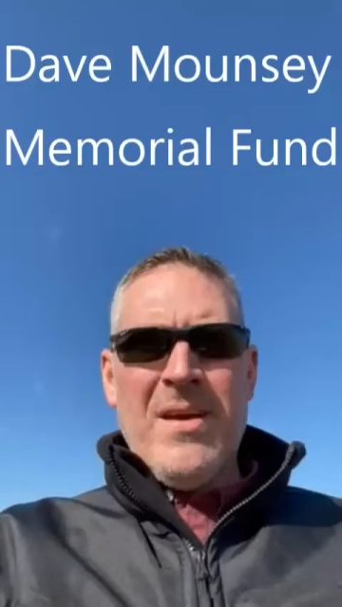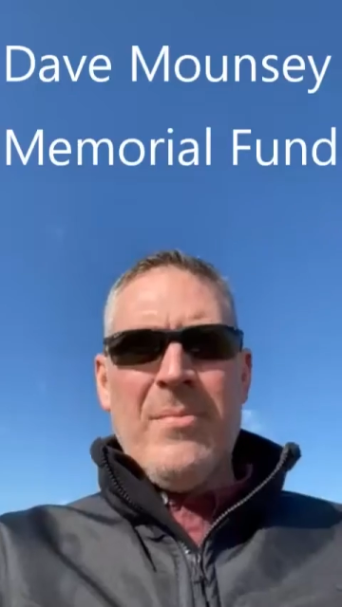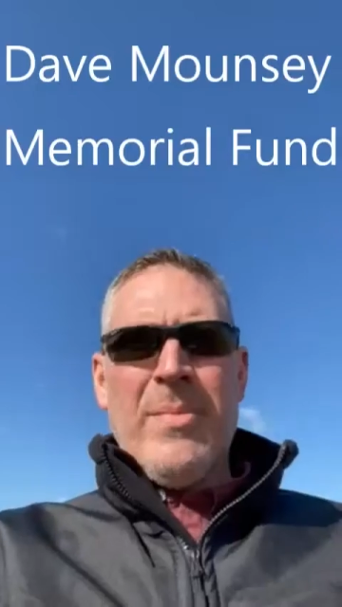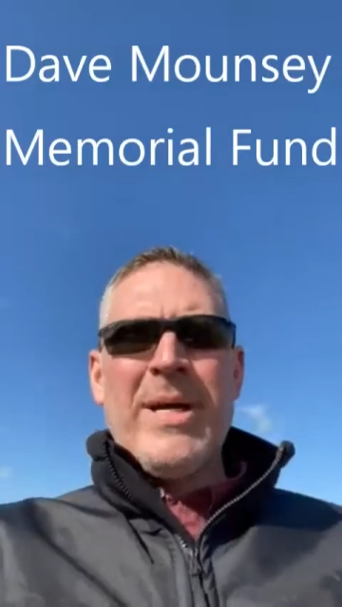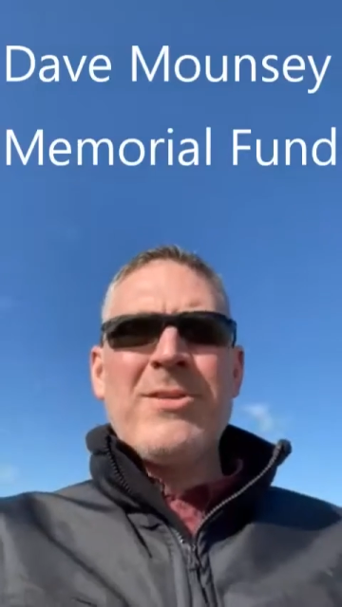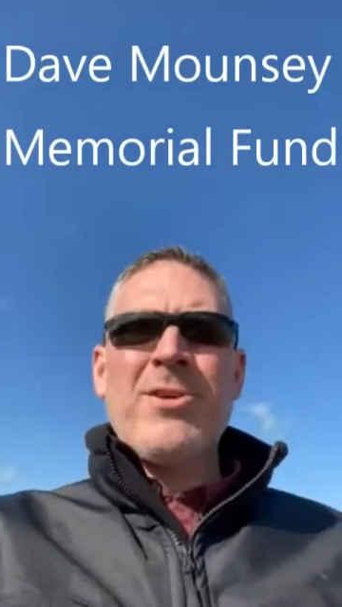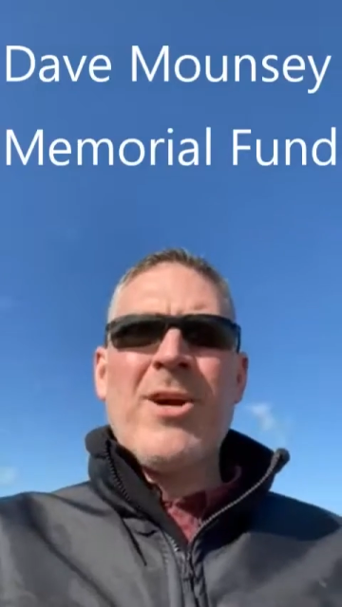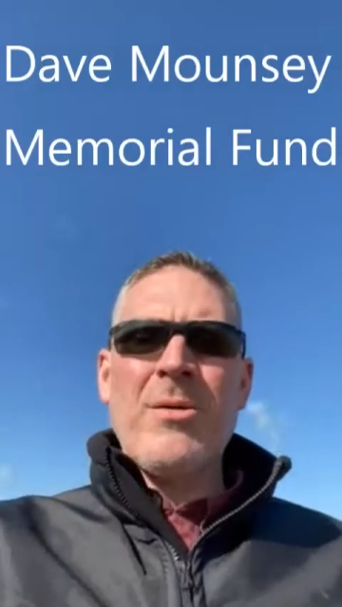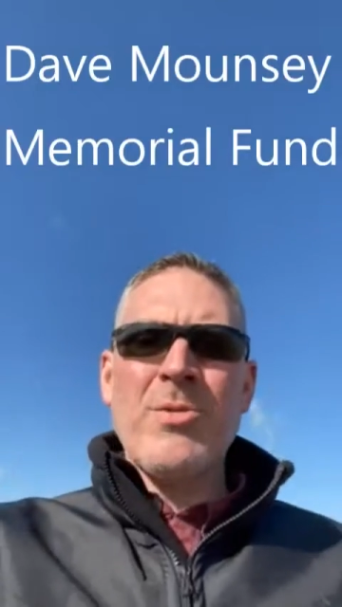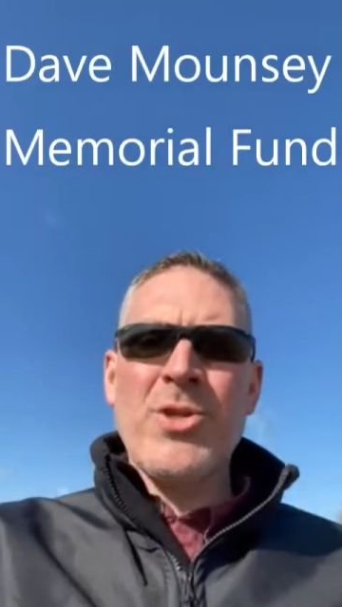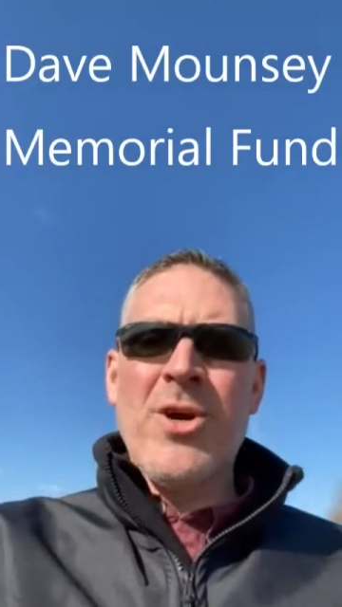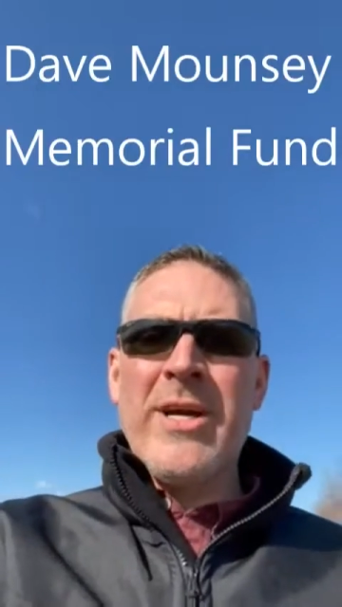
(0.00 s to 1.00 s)
Patrick
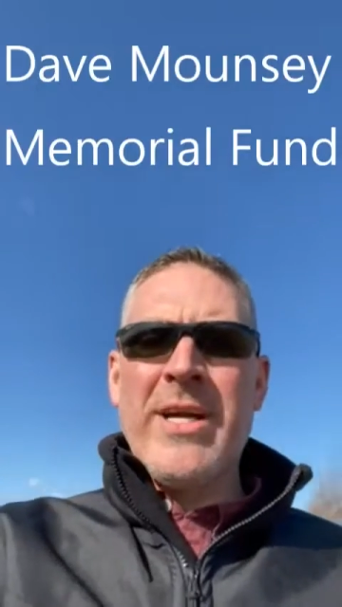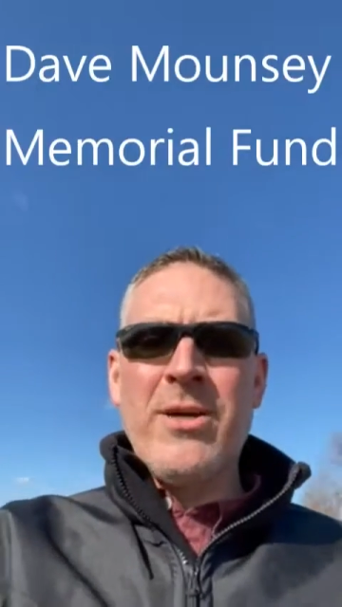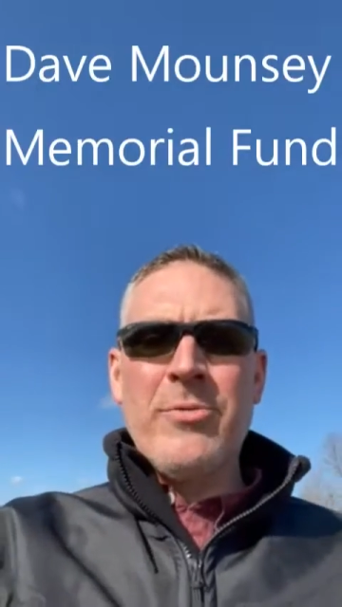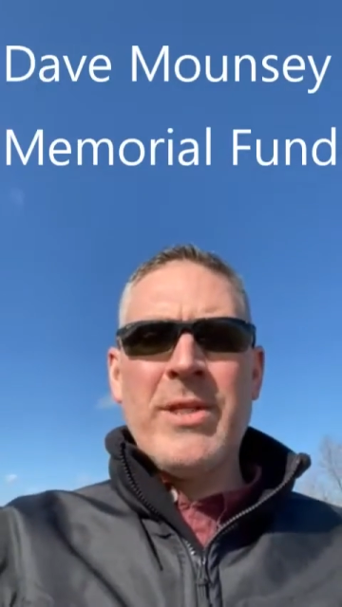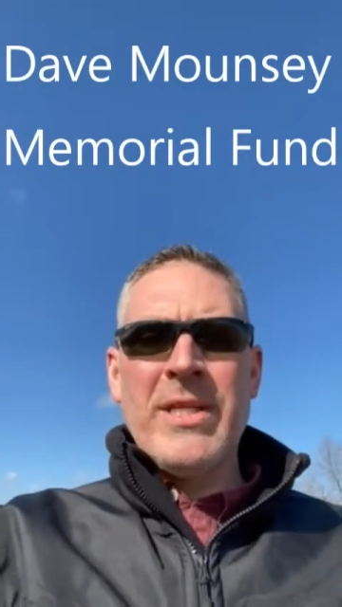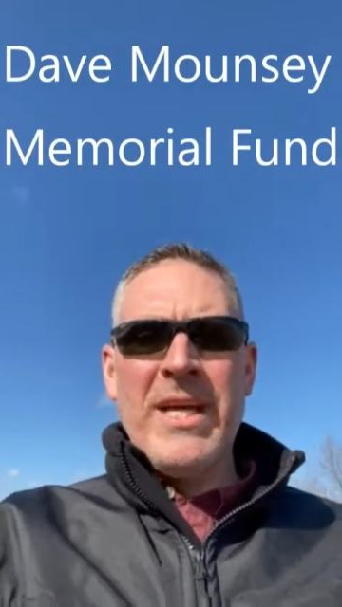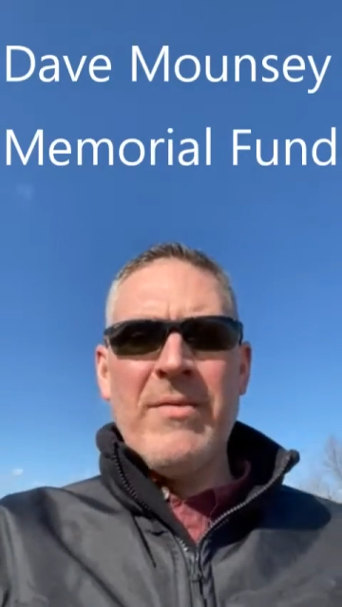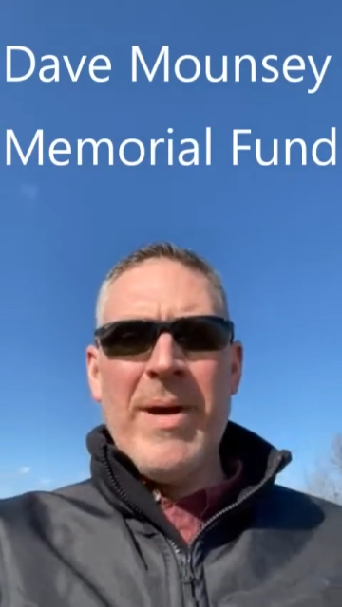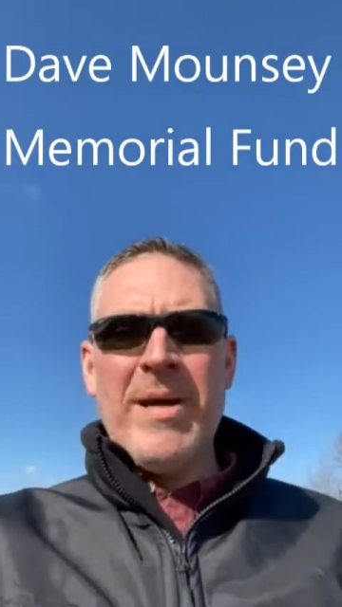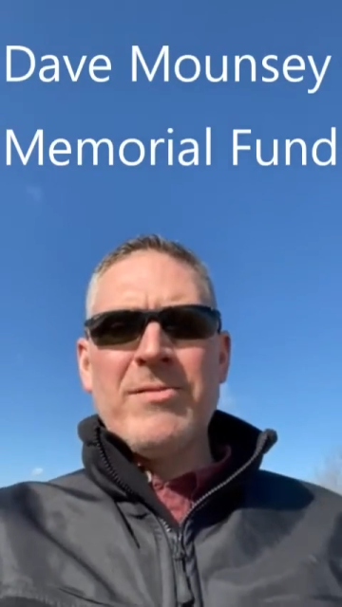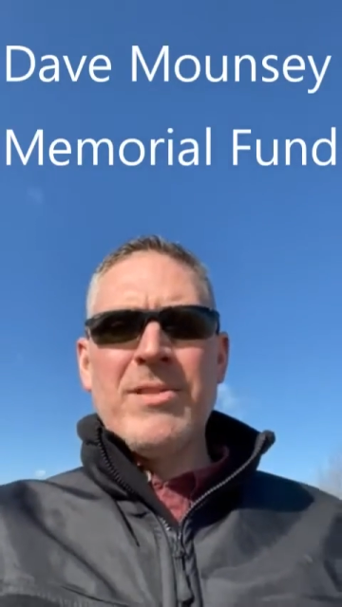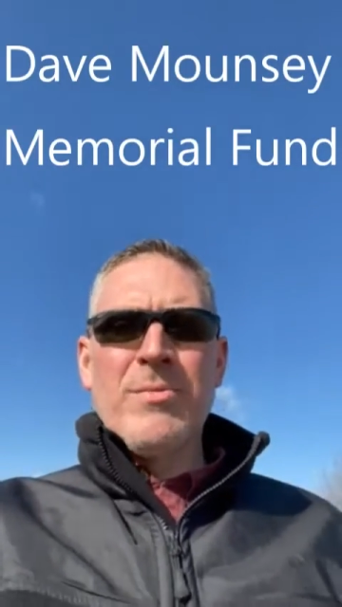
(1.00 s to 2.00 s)
Armstrong here with the Dave
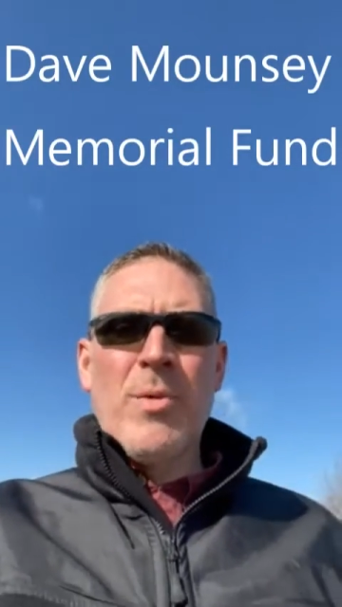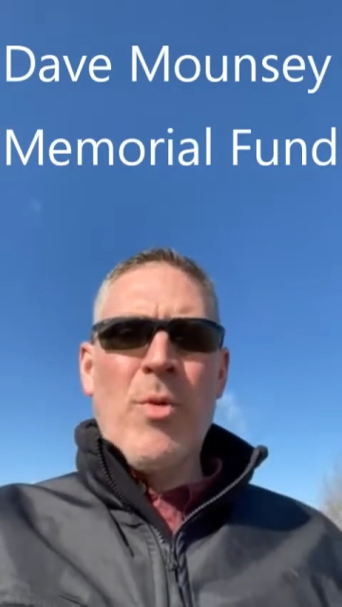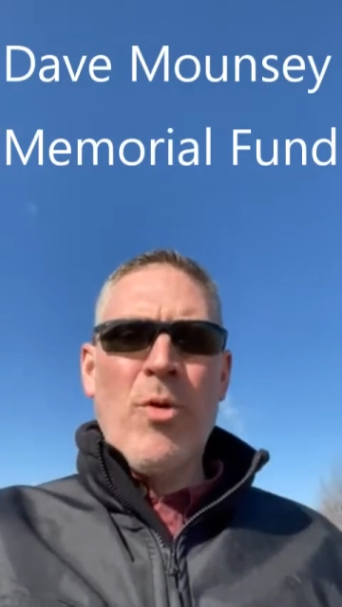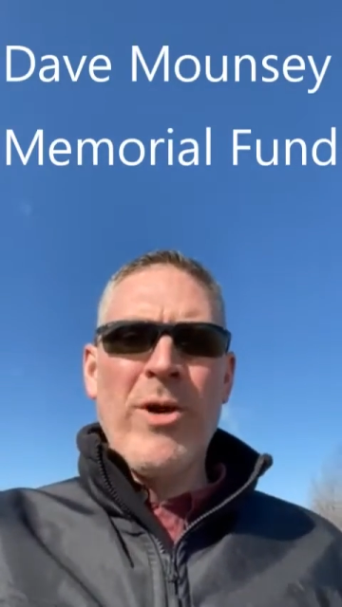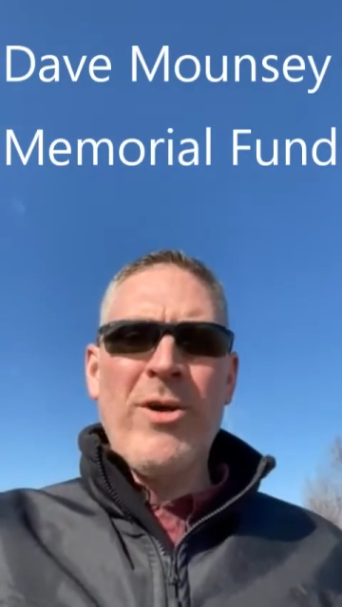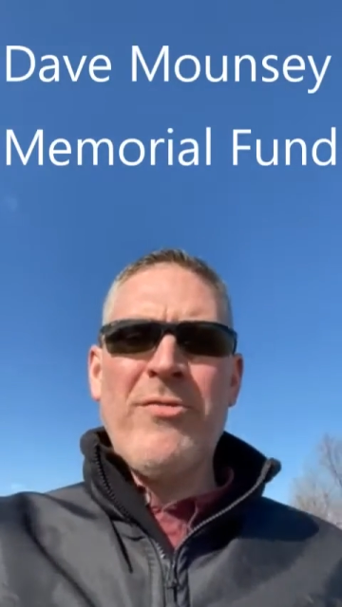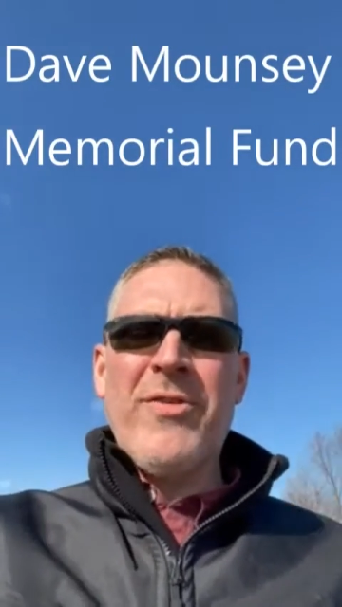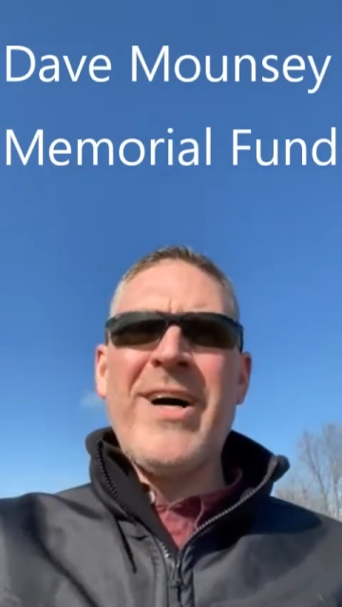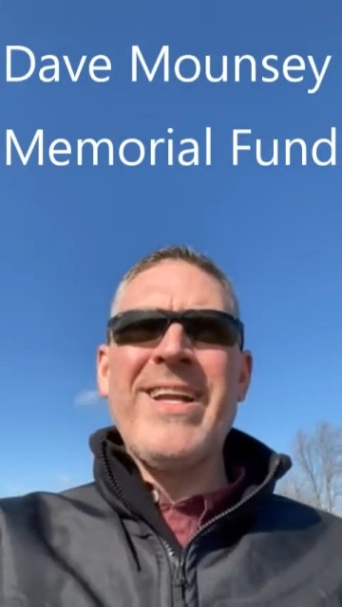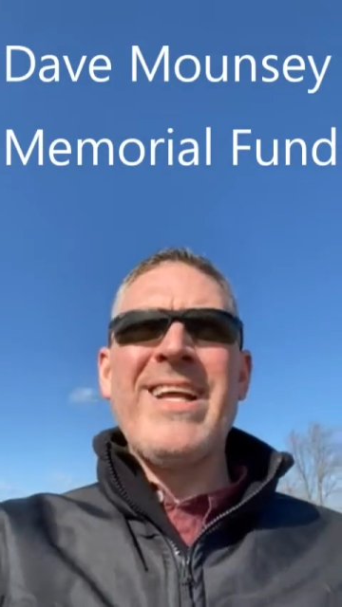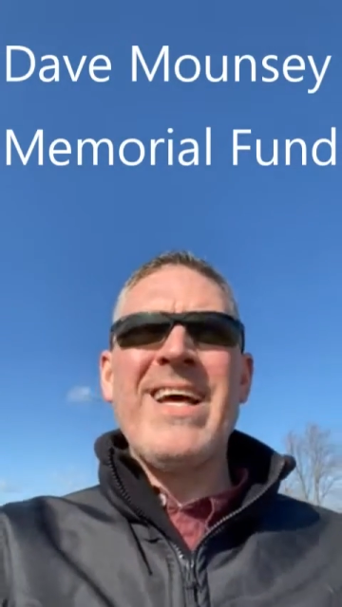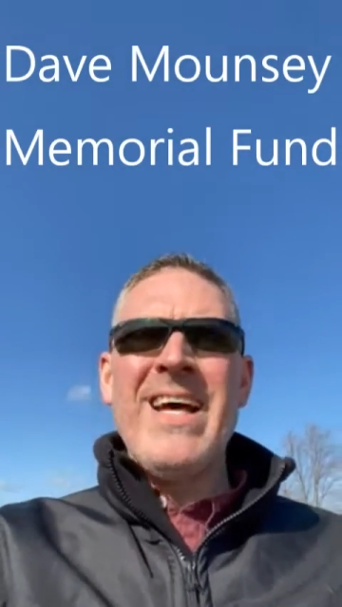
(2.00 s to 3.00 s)
Mounsey Memorial
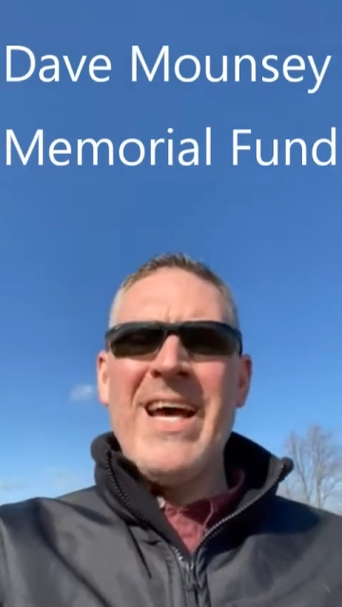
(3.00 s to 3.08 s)
Fund,